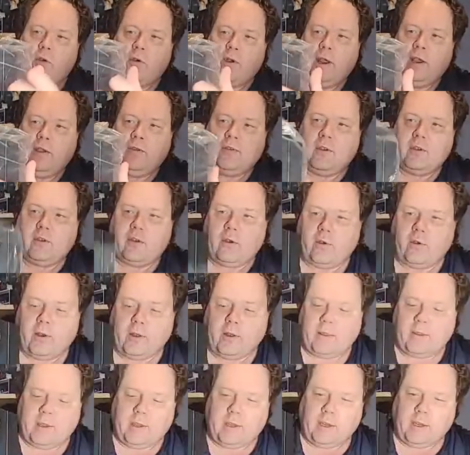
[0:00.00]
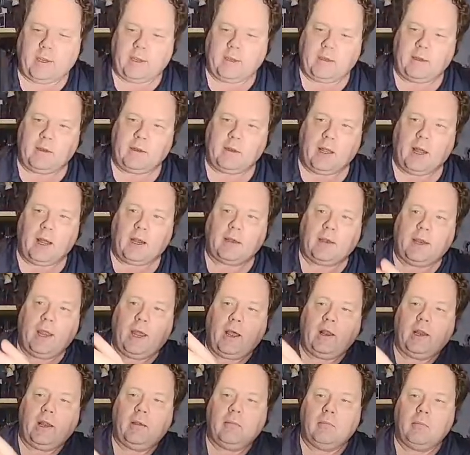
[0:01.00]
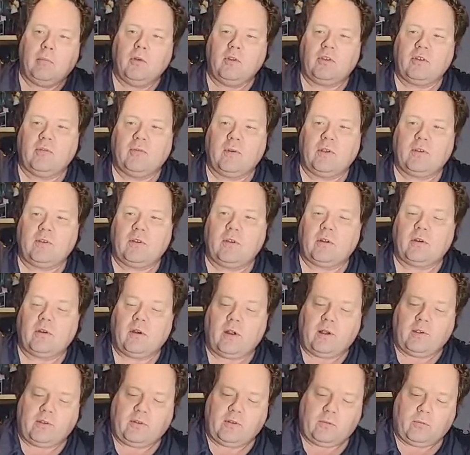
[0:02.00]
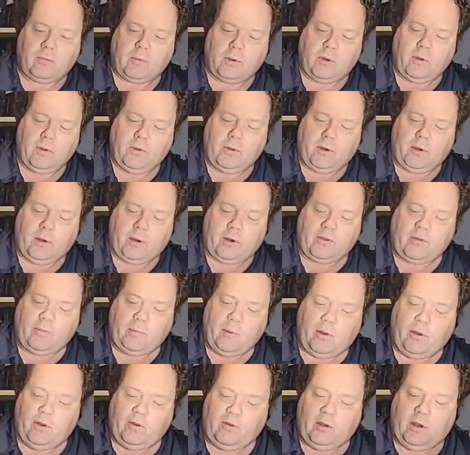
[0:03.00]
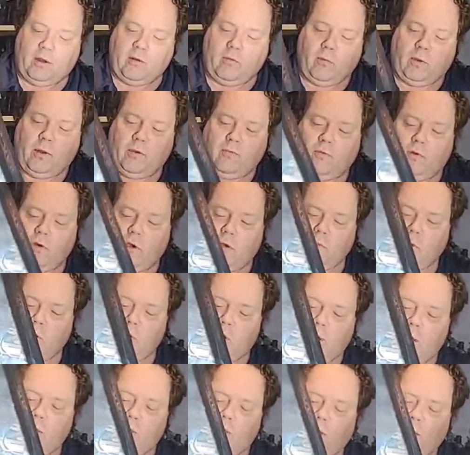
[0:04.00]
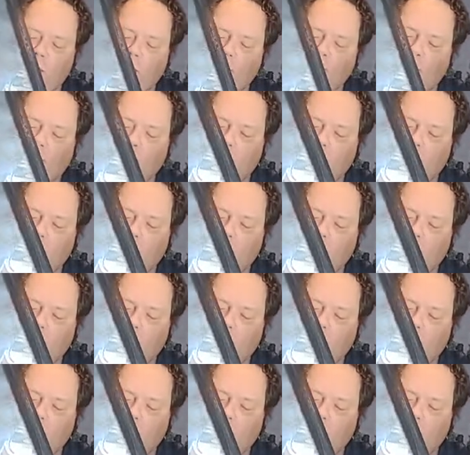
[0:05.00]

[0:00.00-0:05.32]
crazy during the lockdown that most of us across the world are experiencing in one form or another.